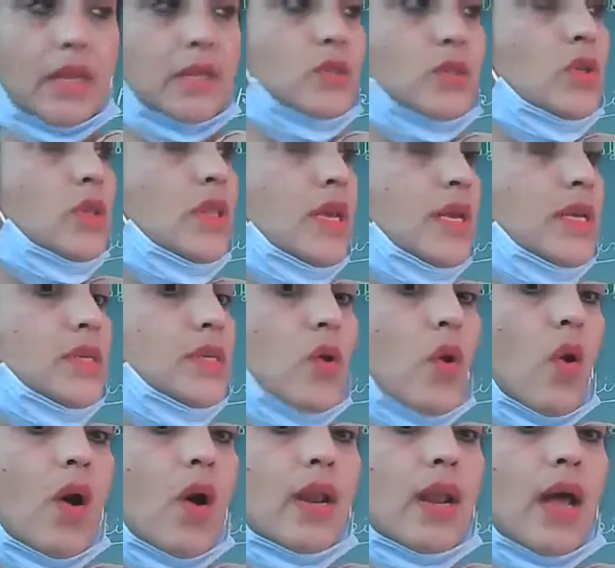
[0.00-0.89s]
So these
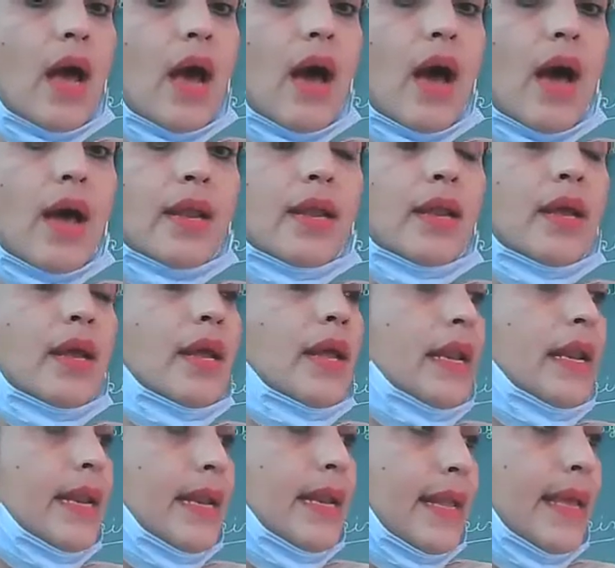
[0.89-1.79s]
all are
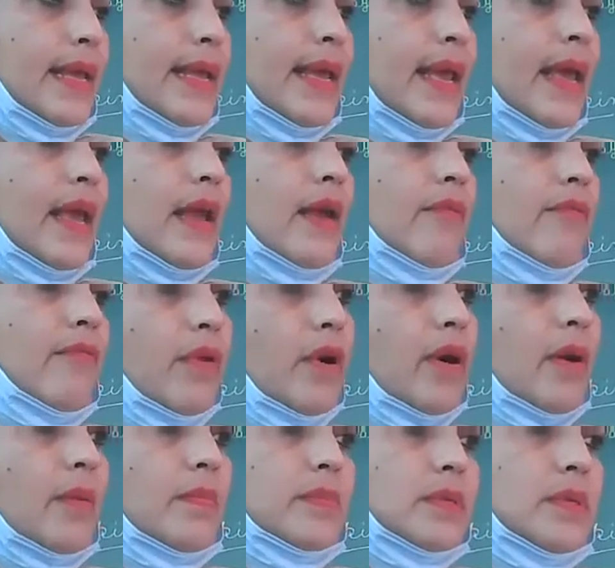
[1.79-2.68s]
linking
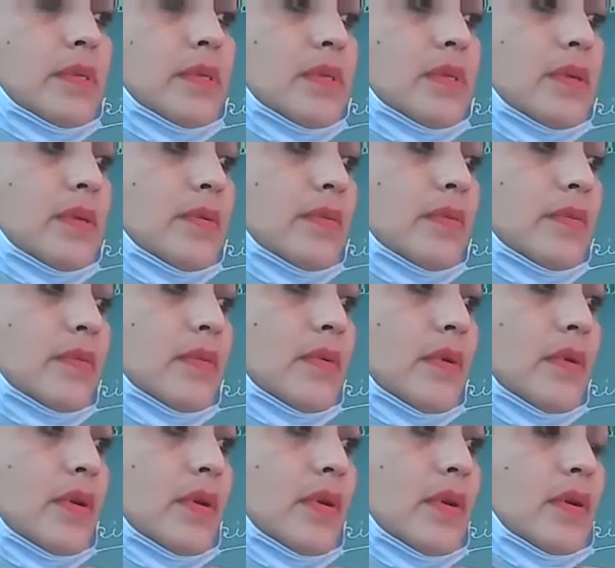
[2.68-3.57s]
verbs.
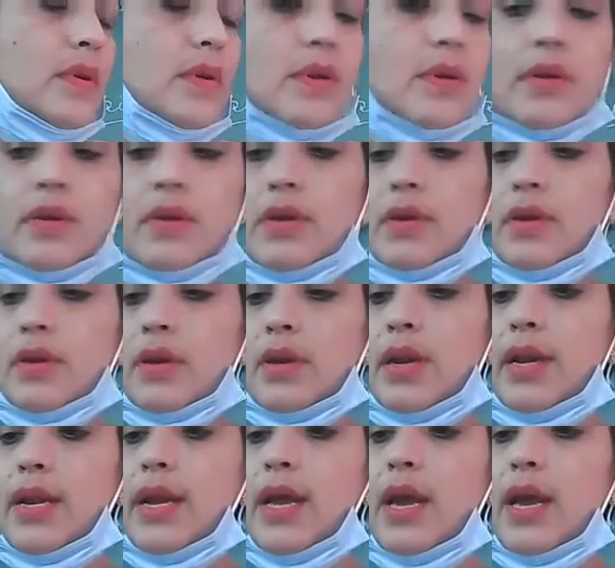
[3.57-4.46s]

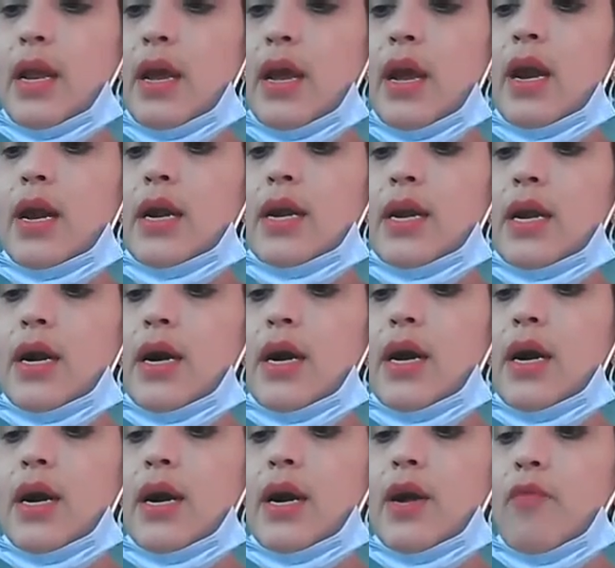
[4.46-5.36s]
Clear?
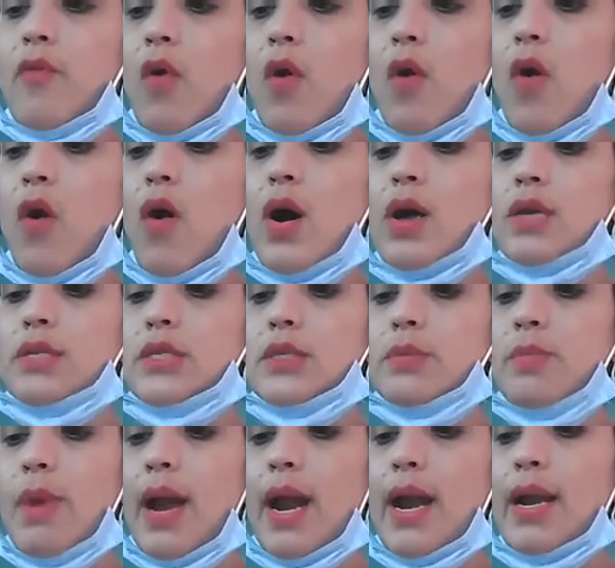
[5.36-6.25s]
Turned, was,
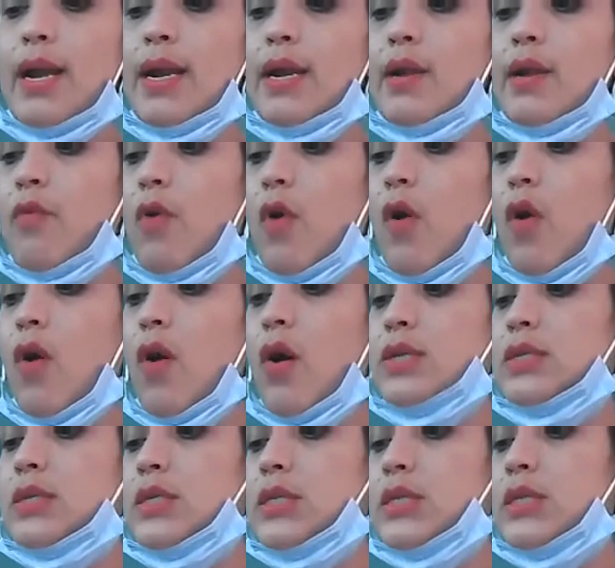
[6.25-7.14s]
smelled,
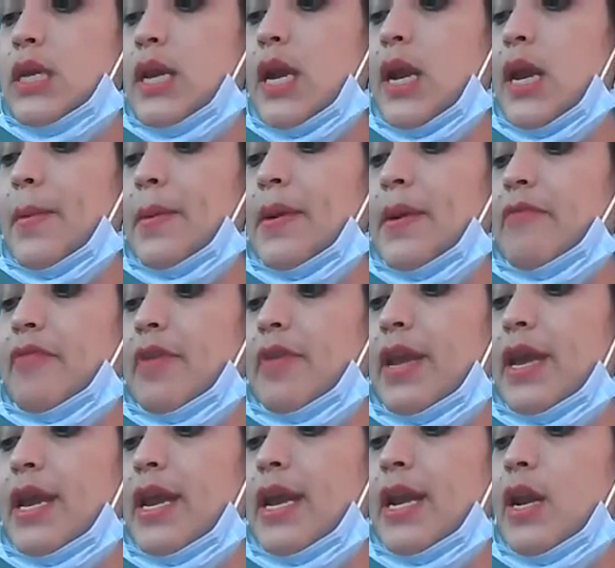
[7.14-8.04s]
was, seemed,
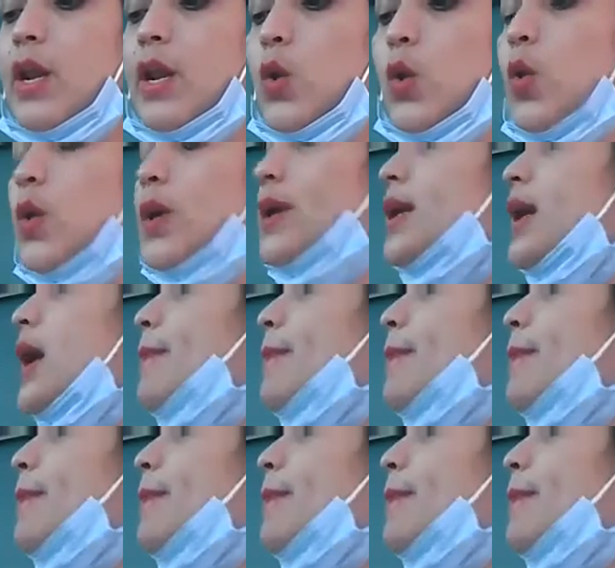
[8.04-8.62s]
feel, looked,